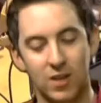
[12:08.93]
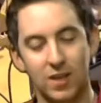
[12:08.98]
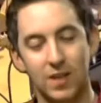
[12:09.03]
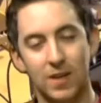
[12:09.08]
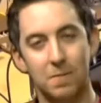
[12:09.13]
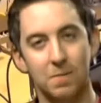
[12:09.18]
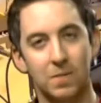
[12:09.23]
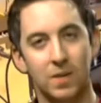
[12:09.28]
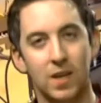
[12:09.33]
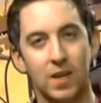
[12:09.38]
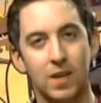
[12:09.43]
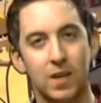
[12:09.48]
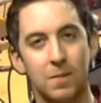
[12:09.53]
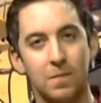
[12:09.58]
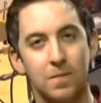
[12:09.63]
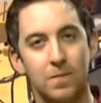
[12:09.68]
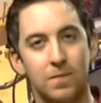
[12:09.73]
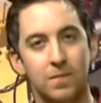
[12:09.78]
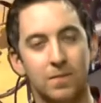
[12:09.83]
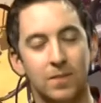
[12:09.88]

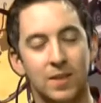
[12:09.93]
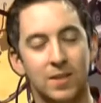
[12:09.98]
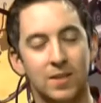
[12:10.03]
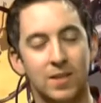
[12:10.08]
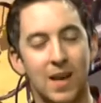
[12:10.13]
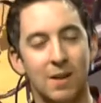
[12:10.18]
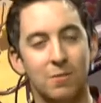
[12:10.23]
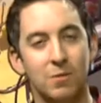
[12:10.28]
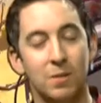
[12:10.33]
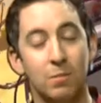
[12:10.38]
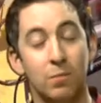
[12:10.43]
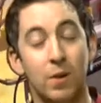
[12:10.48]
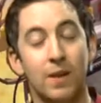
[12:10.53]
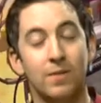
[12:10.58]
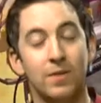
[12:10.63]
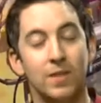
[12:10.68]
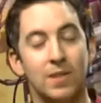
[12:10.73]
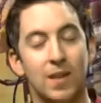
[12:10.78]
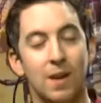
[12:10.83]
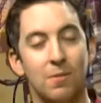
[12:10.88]
the
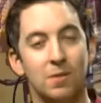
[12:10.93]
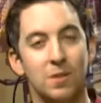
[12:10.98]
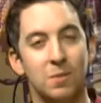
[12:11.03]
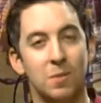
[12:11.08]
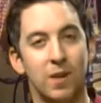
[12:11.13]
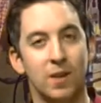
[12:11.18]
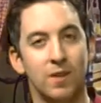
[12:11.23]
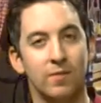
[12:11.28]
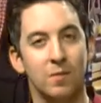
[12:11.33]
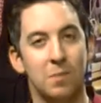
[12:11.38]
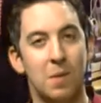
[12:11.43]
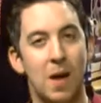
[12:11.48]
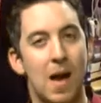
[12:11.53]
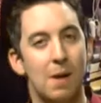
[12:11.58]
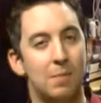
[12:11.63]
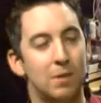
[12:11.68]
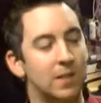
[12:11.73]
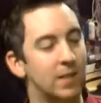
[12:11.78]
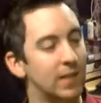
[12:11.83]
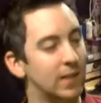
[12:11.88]
breakfast sandwich maker from
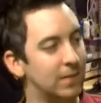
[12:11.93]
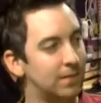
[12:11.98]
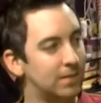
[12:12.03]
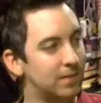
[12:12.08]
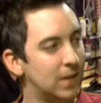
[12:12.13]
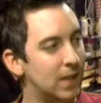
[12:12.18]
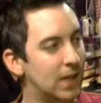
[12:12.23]
Hamilton.